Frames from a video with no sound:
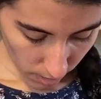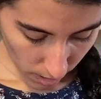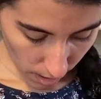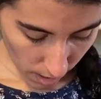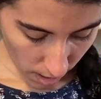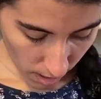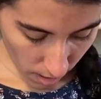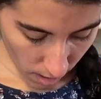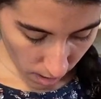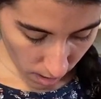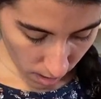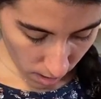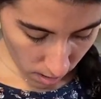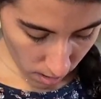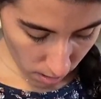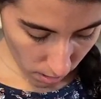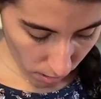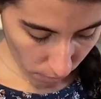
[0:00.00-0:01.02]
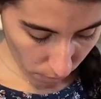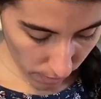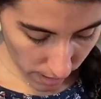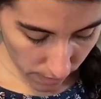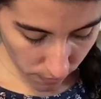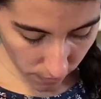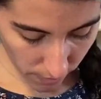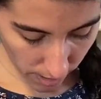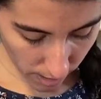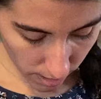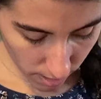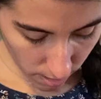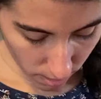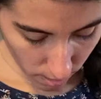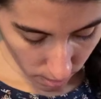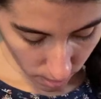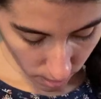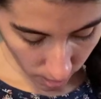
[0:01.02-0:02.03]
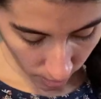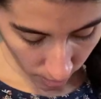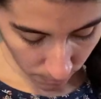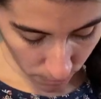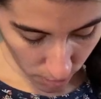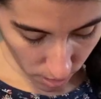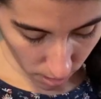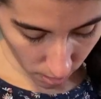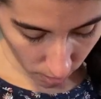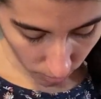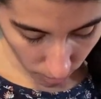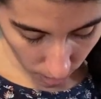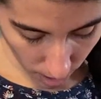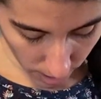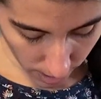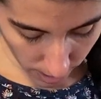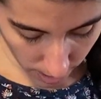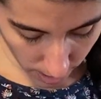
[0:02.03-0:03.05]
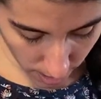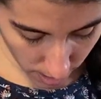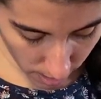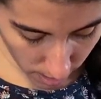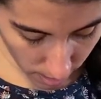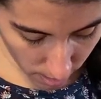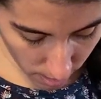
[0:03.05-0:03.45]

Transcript: and 3 feet. I'm just gonna lock it.